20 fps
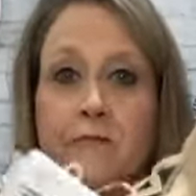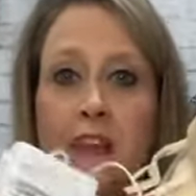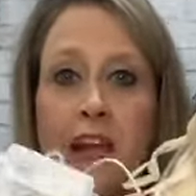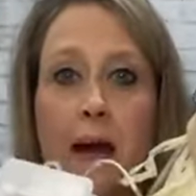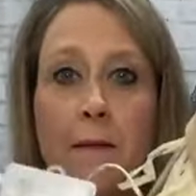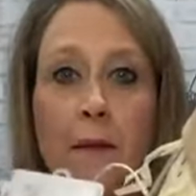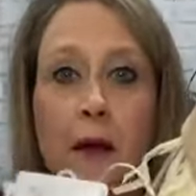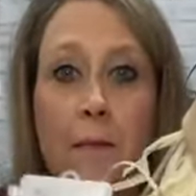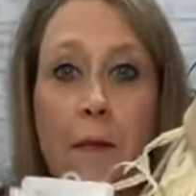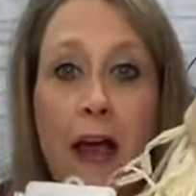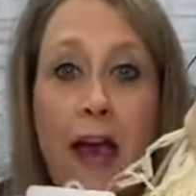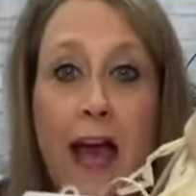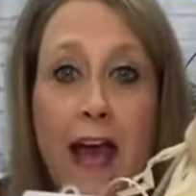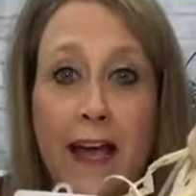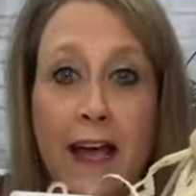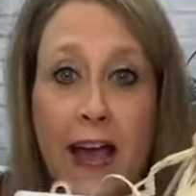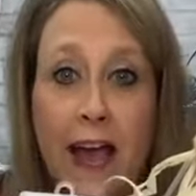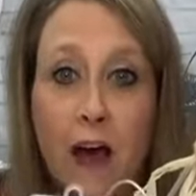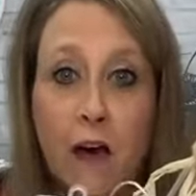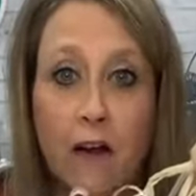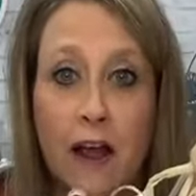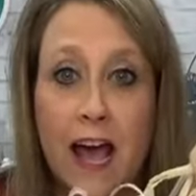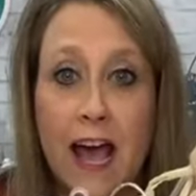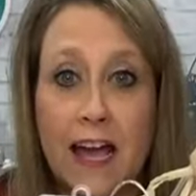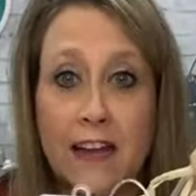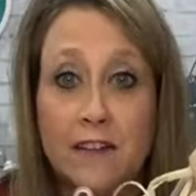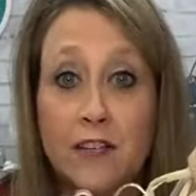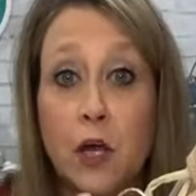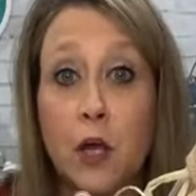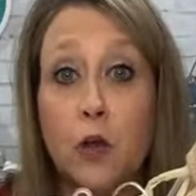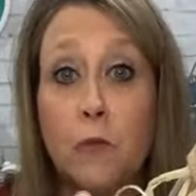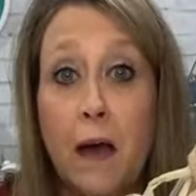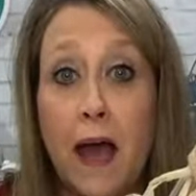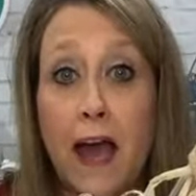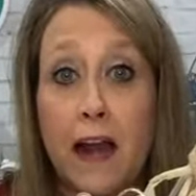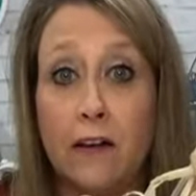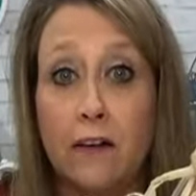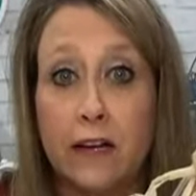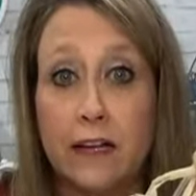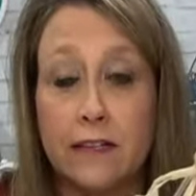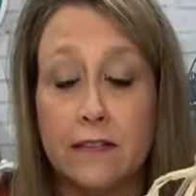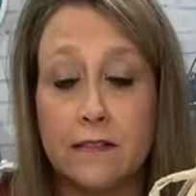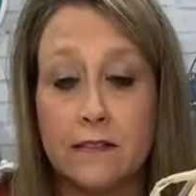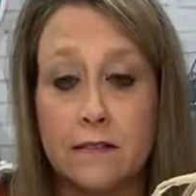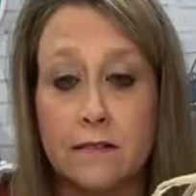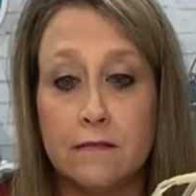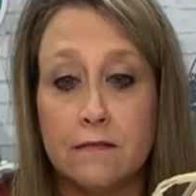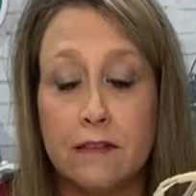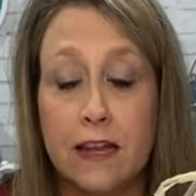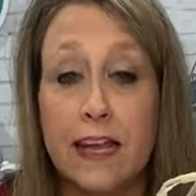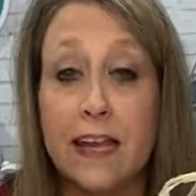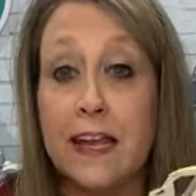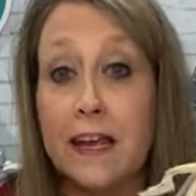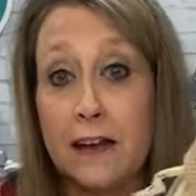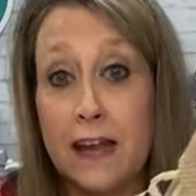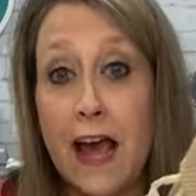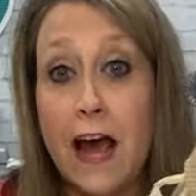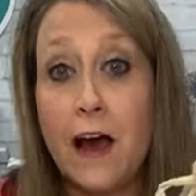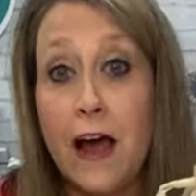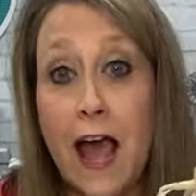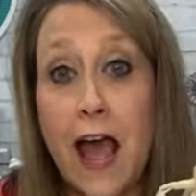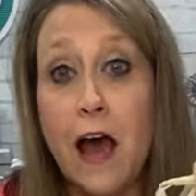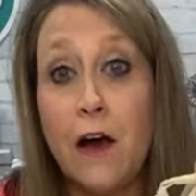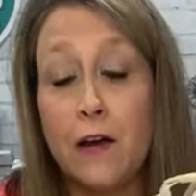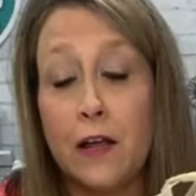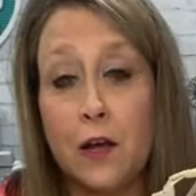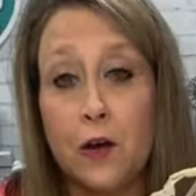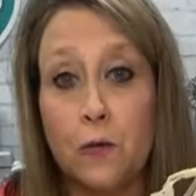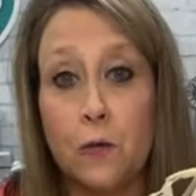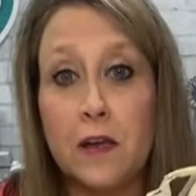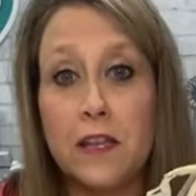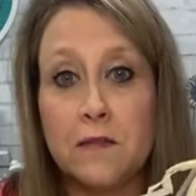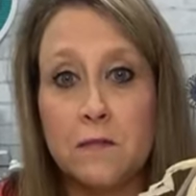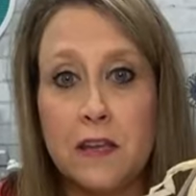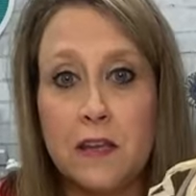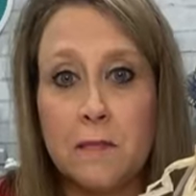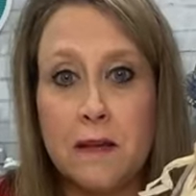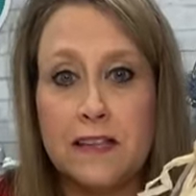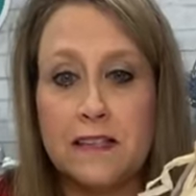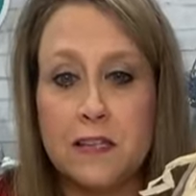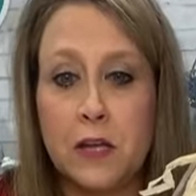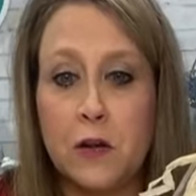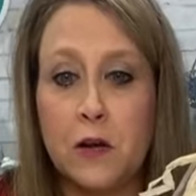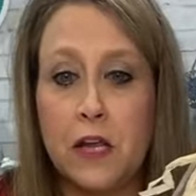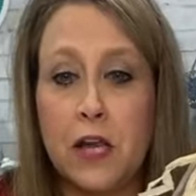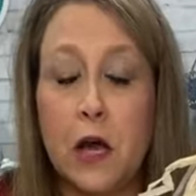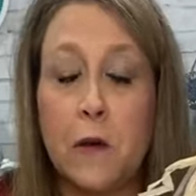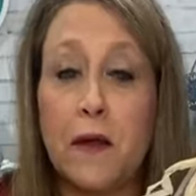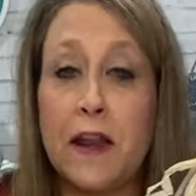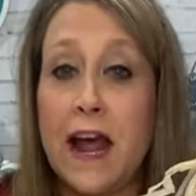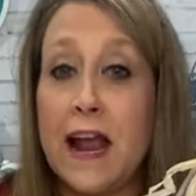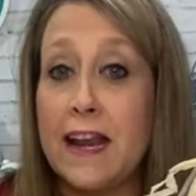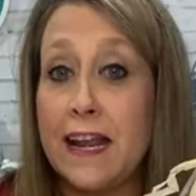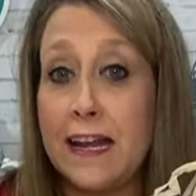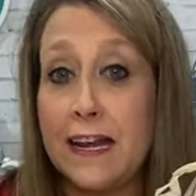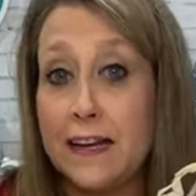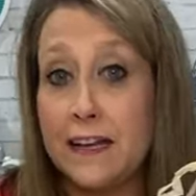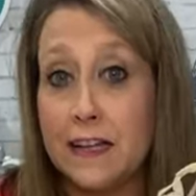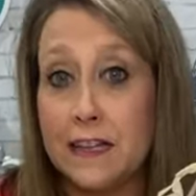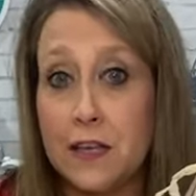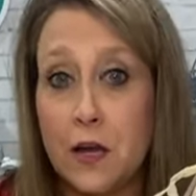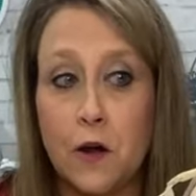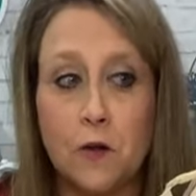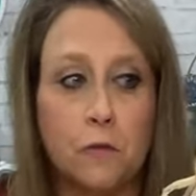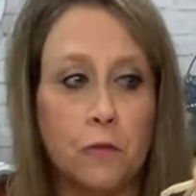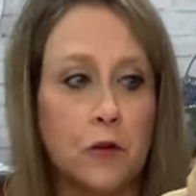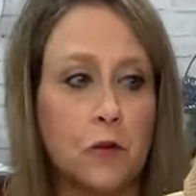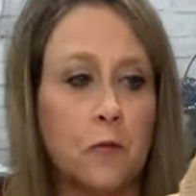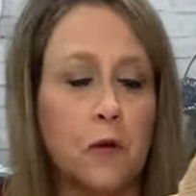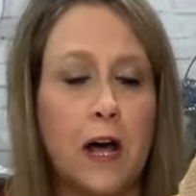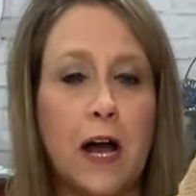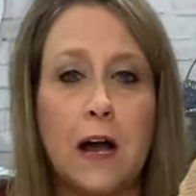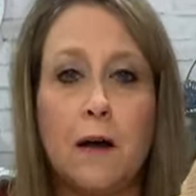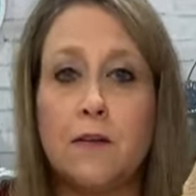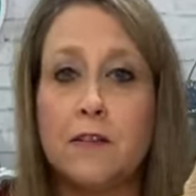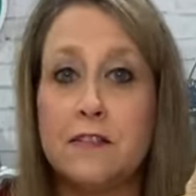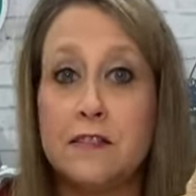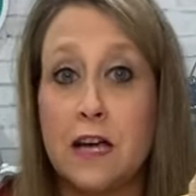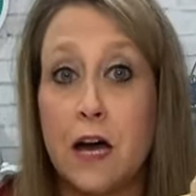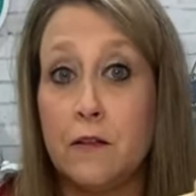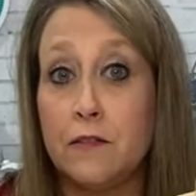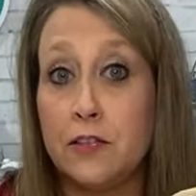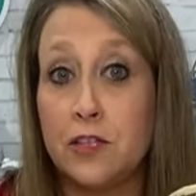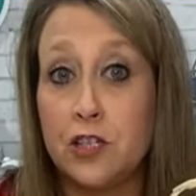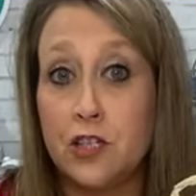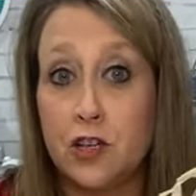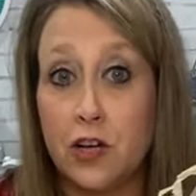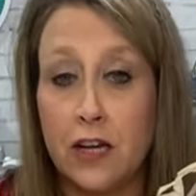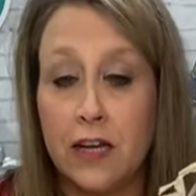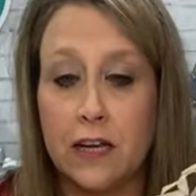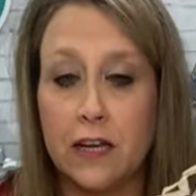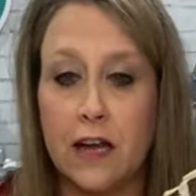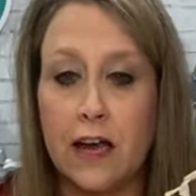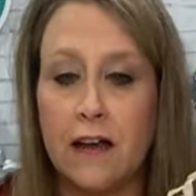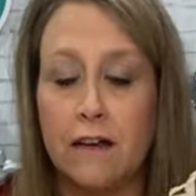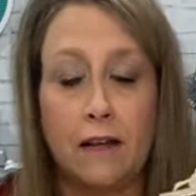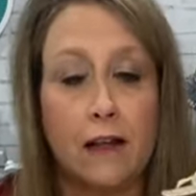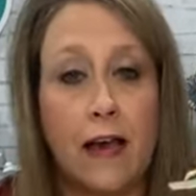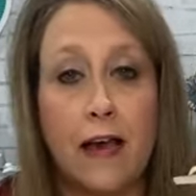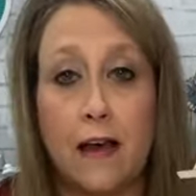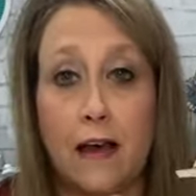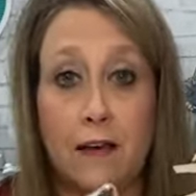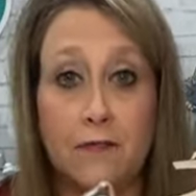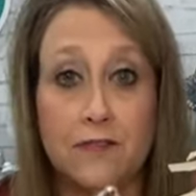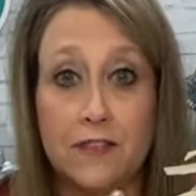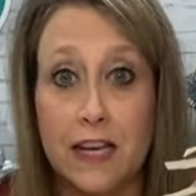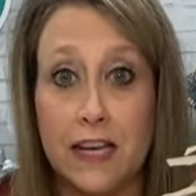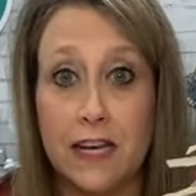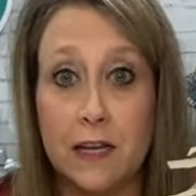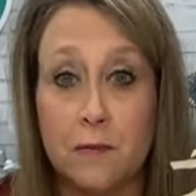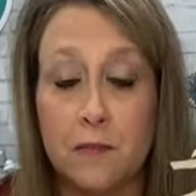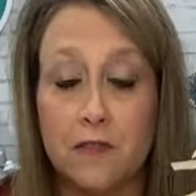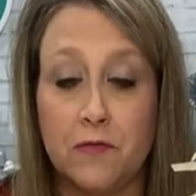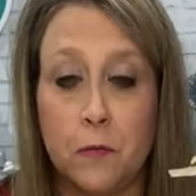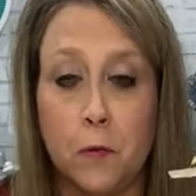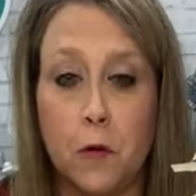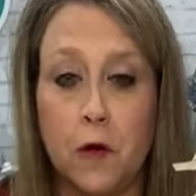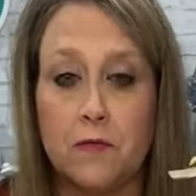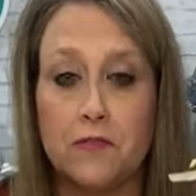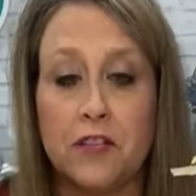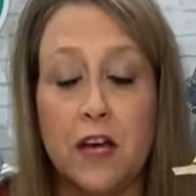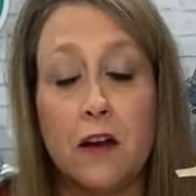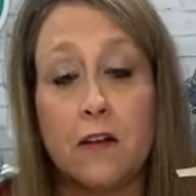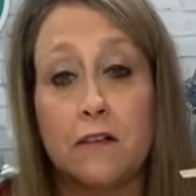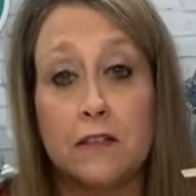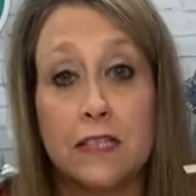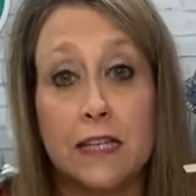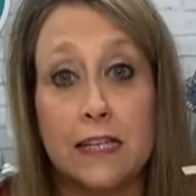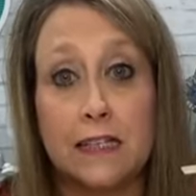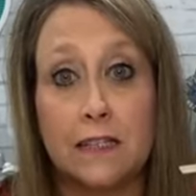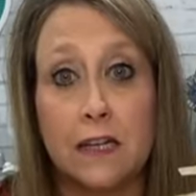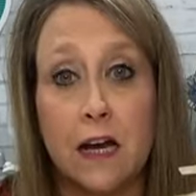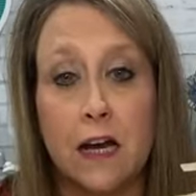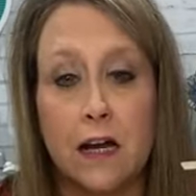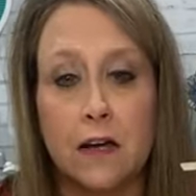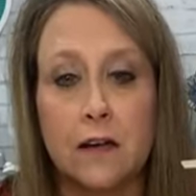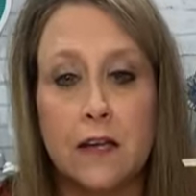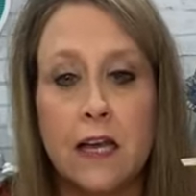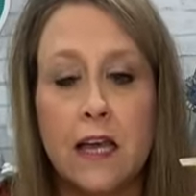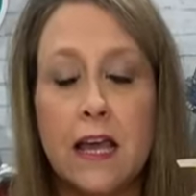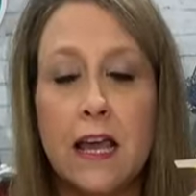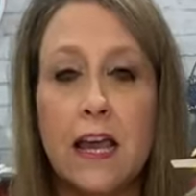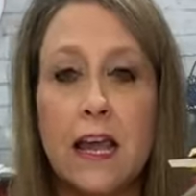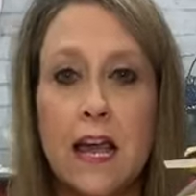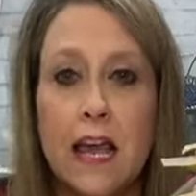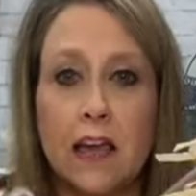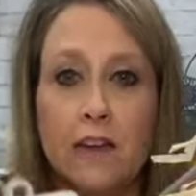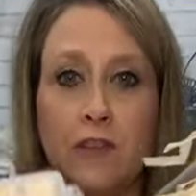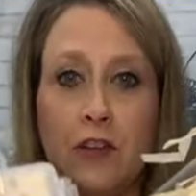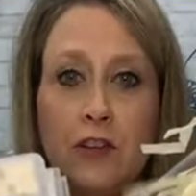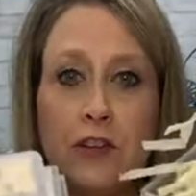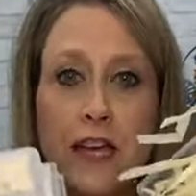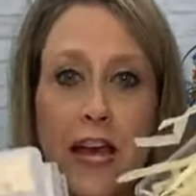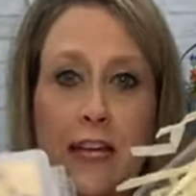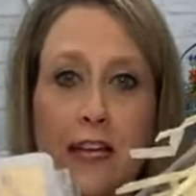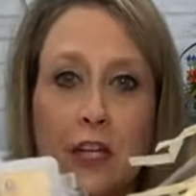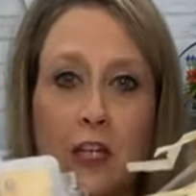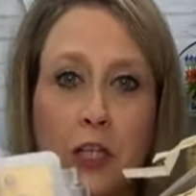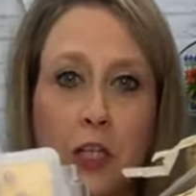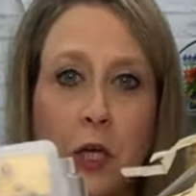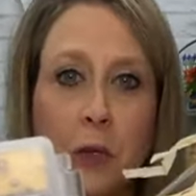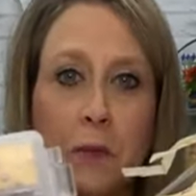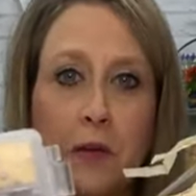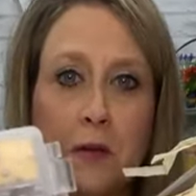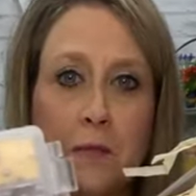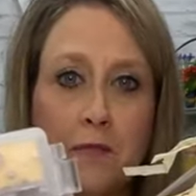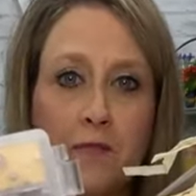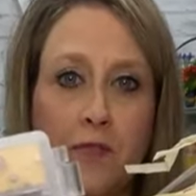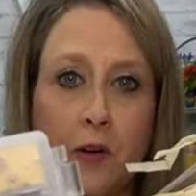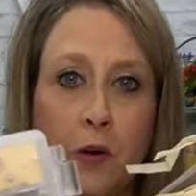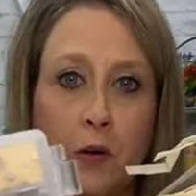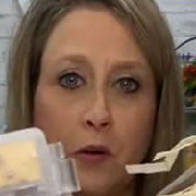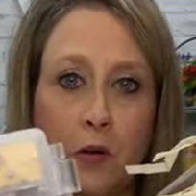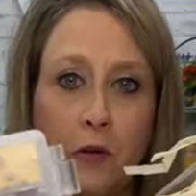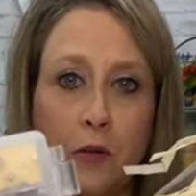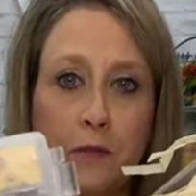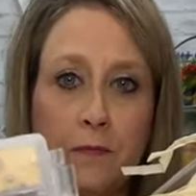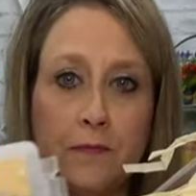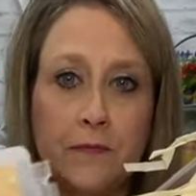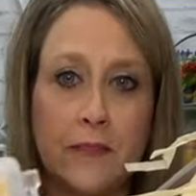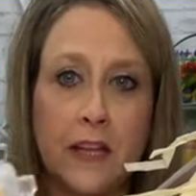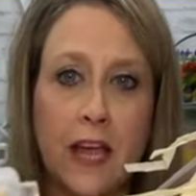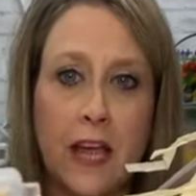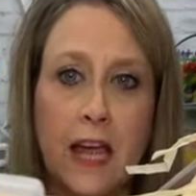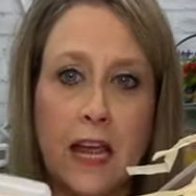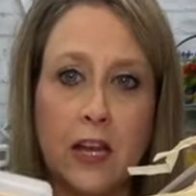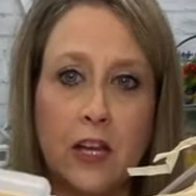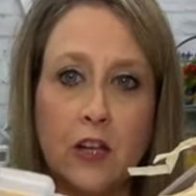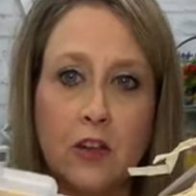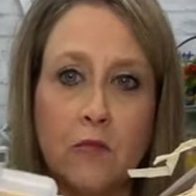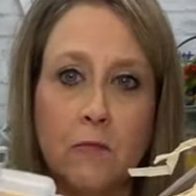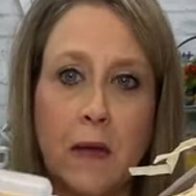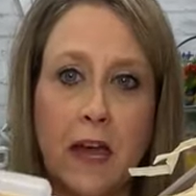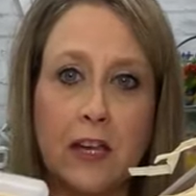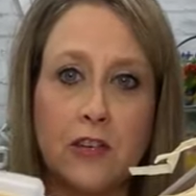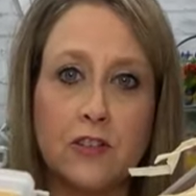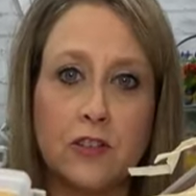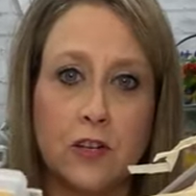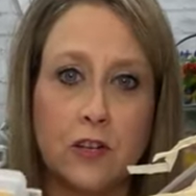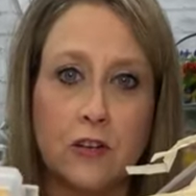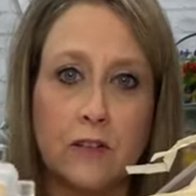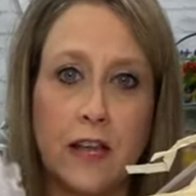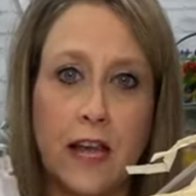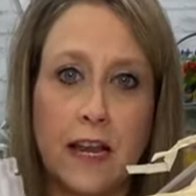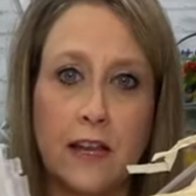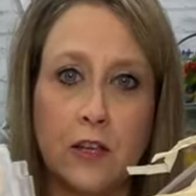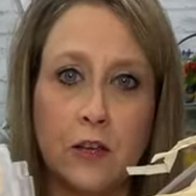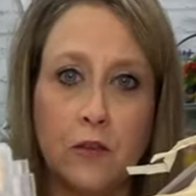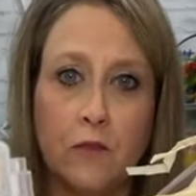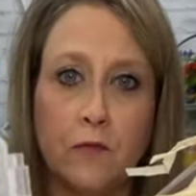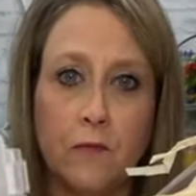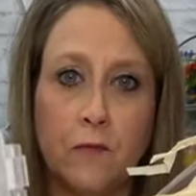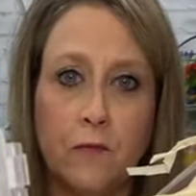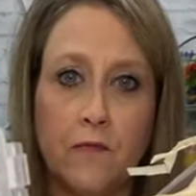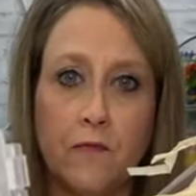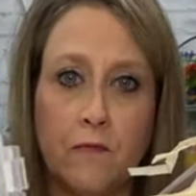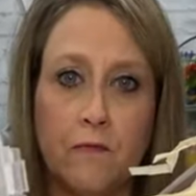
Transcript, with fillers: got my pack out. I had two batteries it out, out here with me in my studio and I needed a third one. Well, I always saw this trick. I, I've seen it before. I've saw it on TikTok. If you take aluminum foil and you make sure that you've